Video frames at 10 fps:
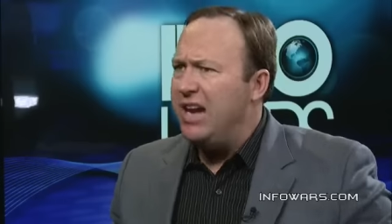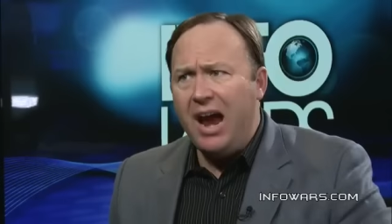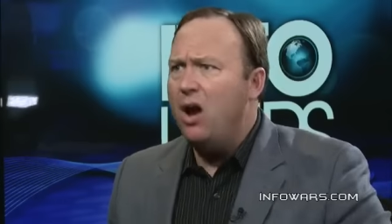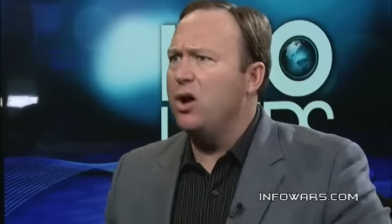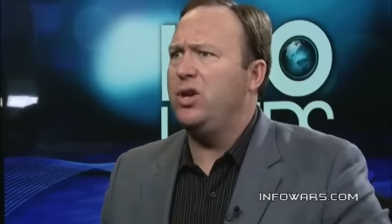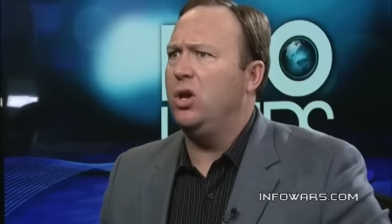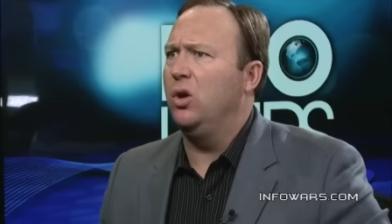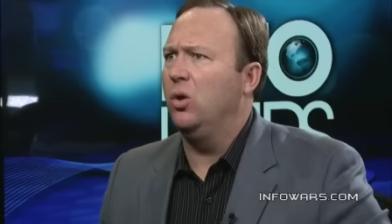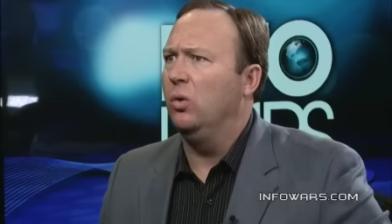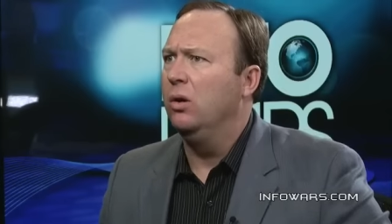dare
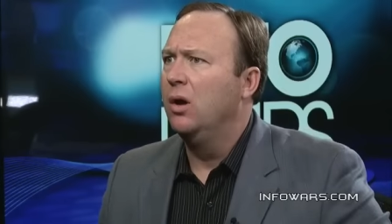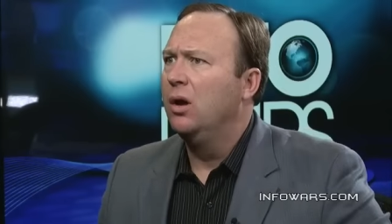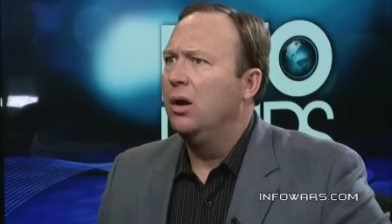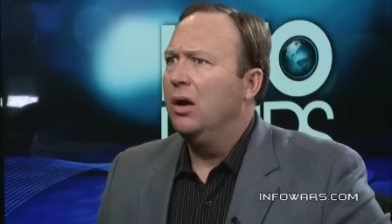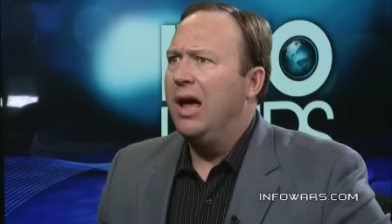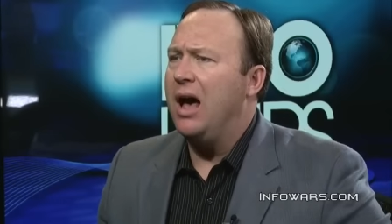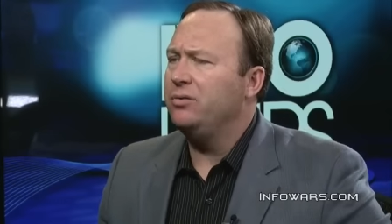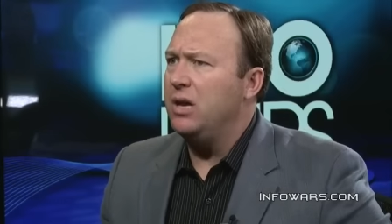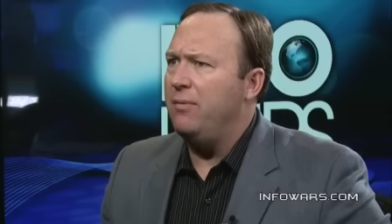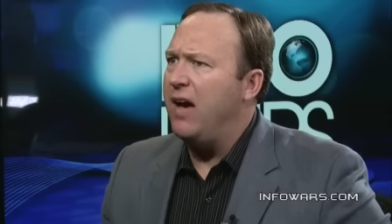you?
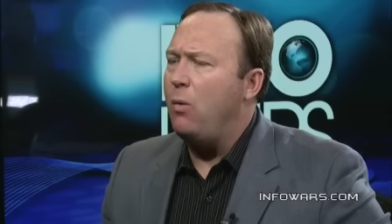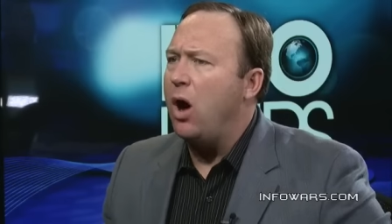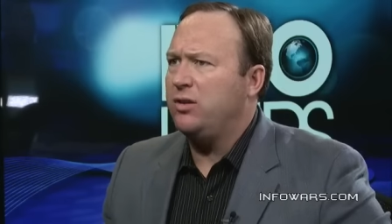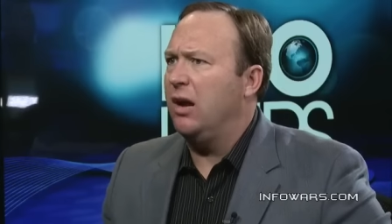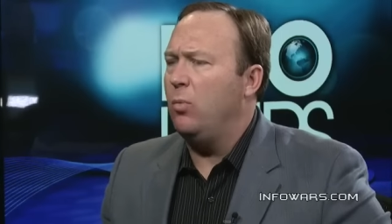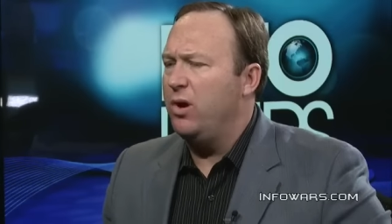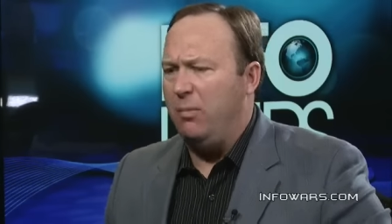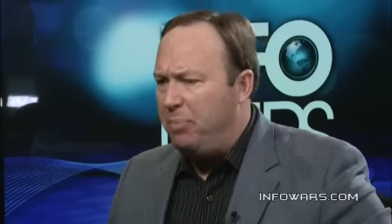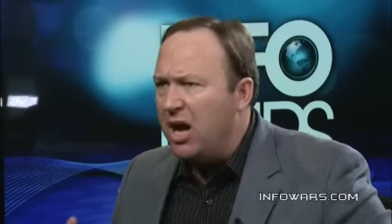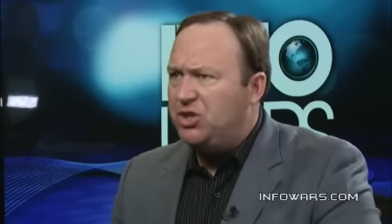If I walked up and wanted
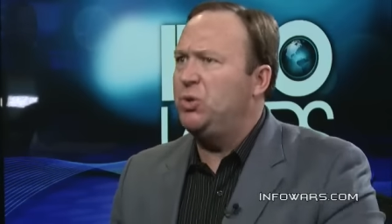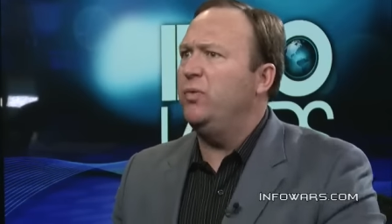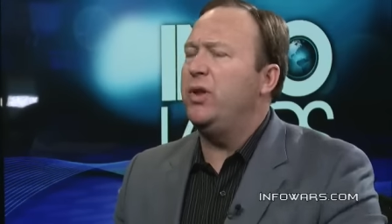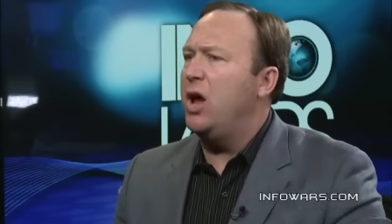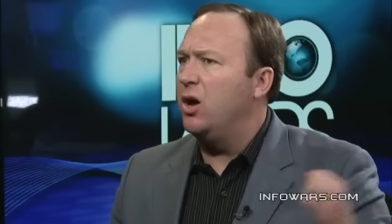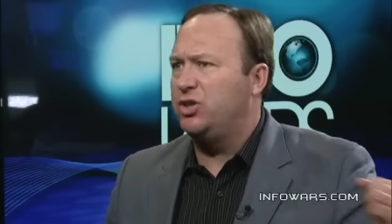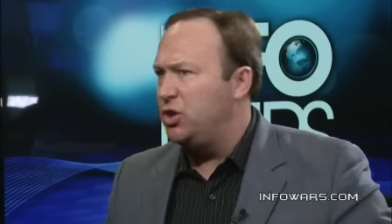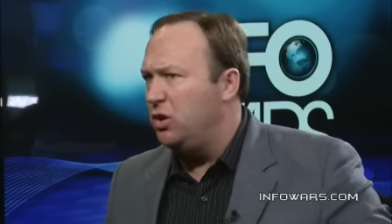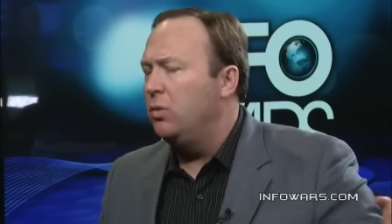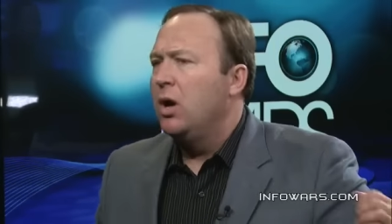to punch you in the nose
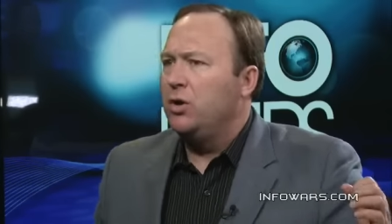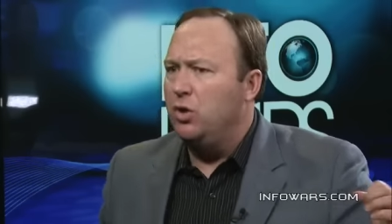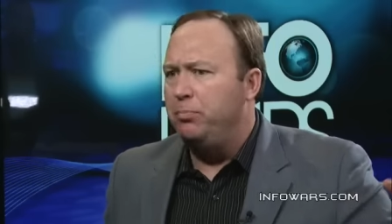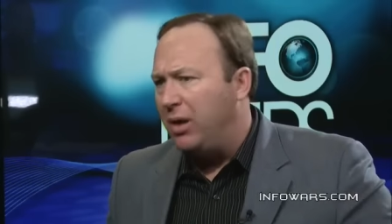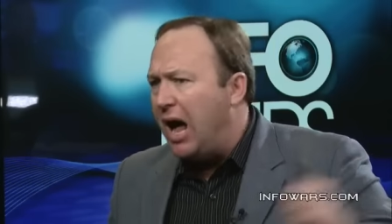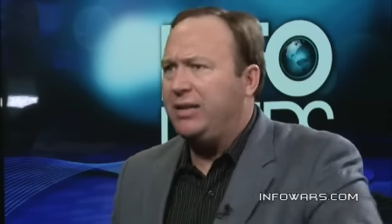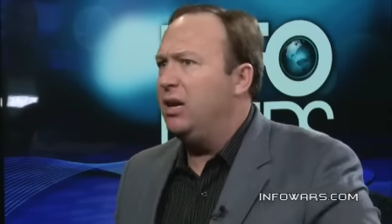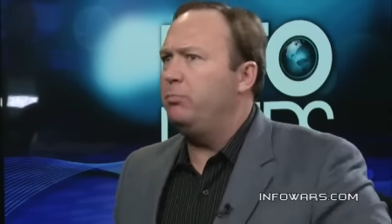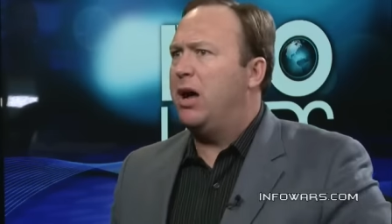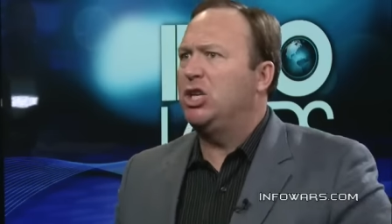and you blocked
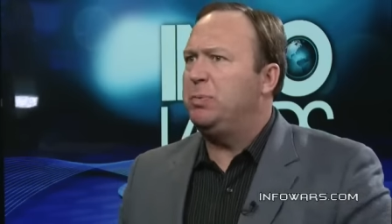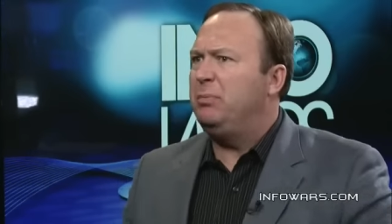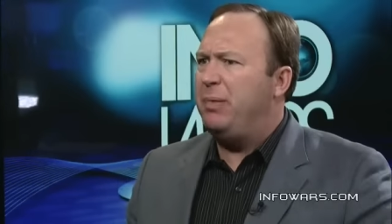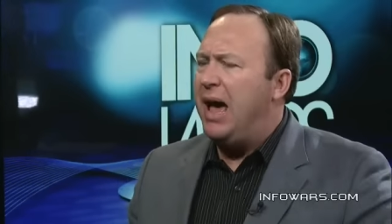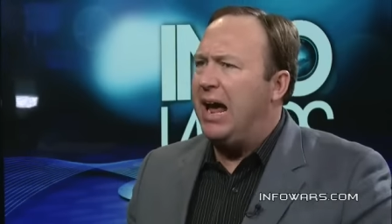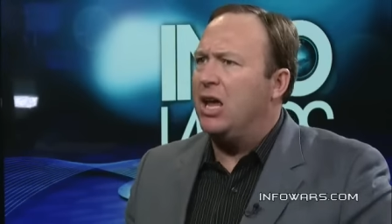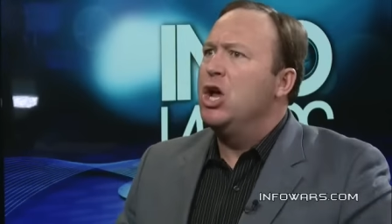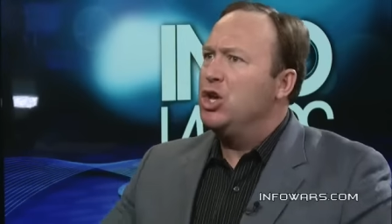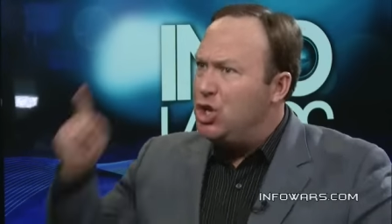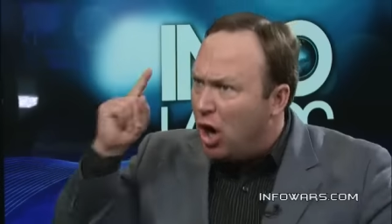it and punched me back,
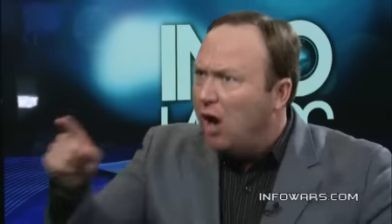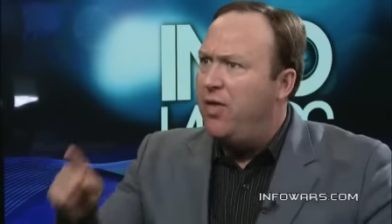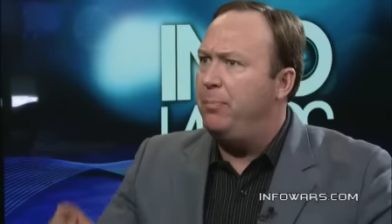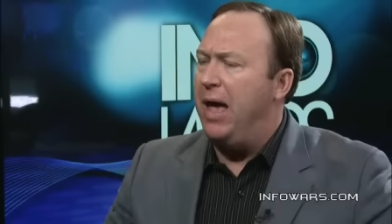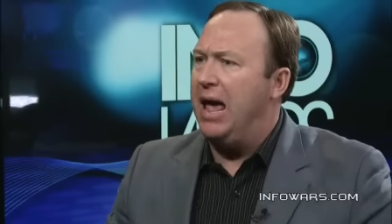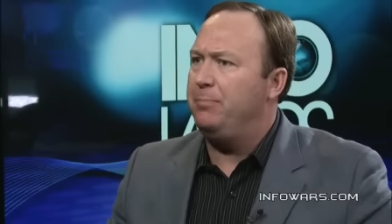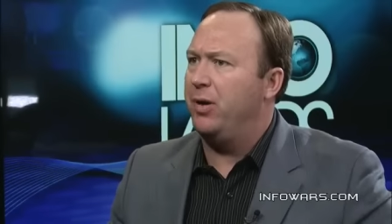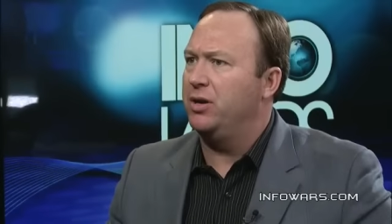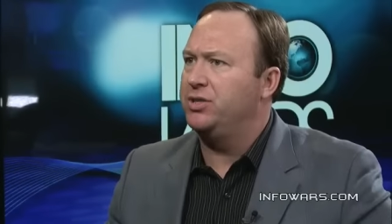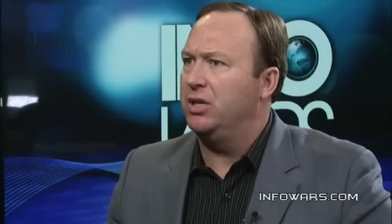you're the bad
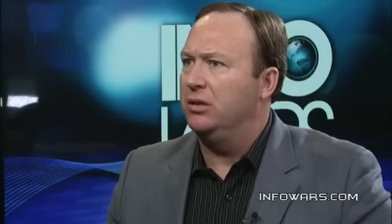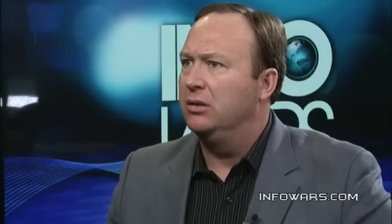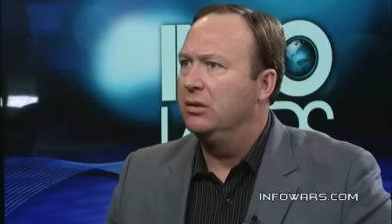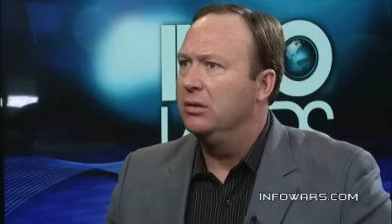person.